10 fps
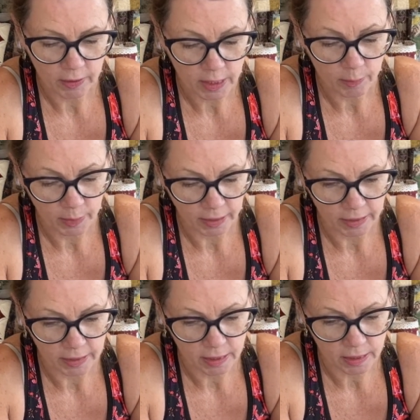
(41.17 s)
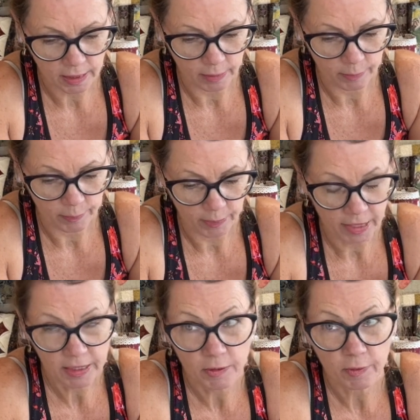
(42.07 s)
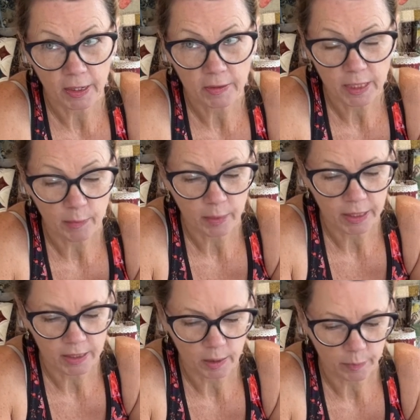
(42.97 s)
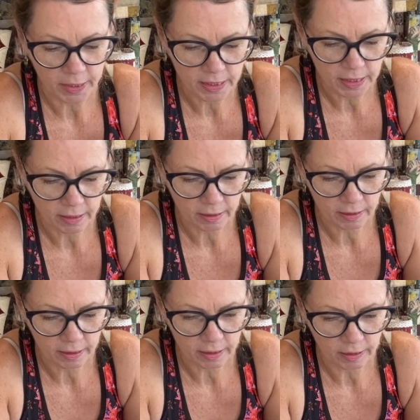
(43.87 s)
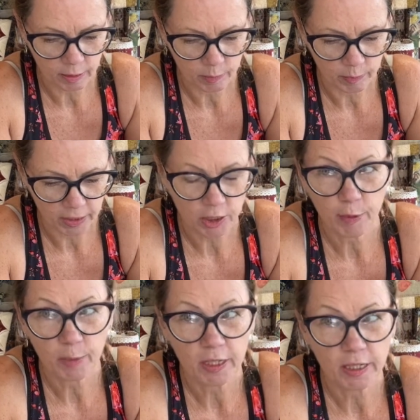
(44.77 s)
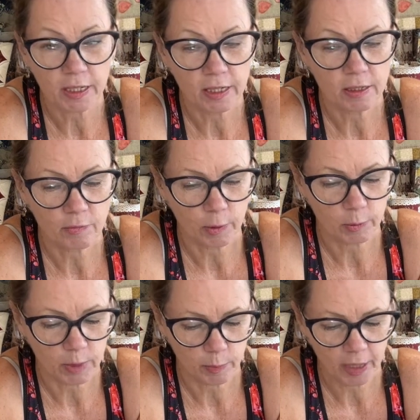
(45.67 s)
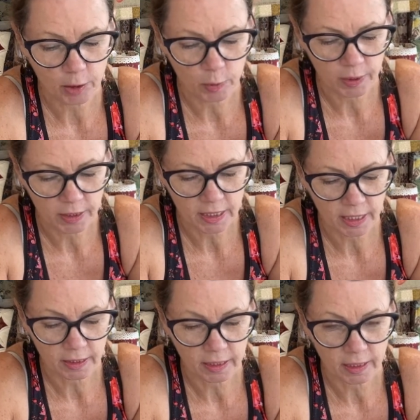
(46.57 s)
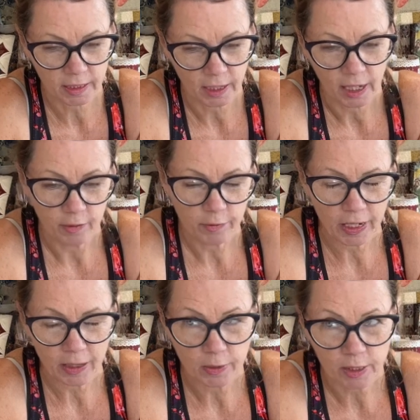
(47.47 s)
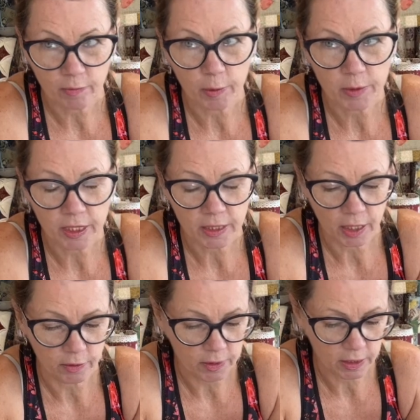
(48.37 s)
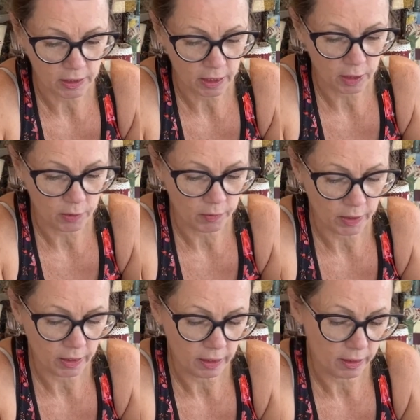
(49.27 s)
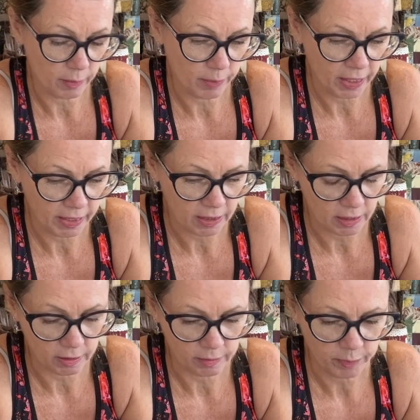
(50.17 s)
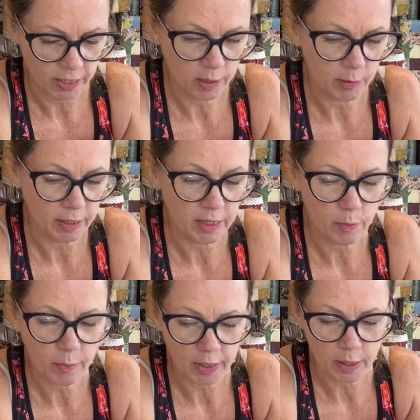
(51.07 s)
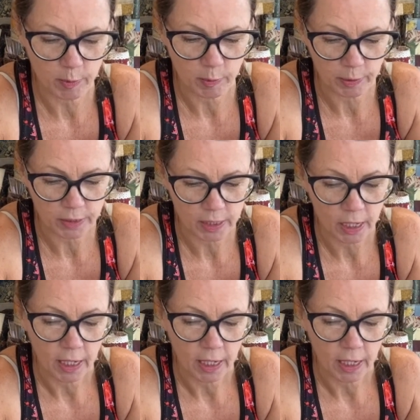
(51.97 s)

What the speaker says: Templates. Hexie Flower Templates are basically a Japanese folded patchwork technique, flowers folded over a hexagon. Anyway, these are baby ones.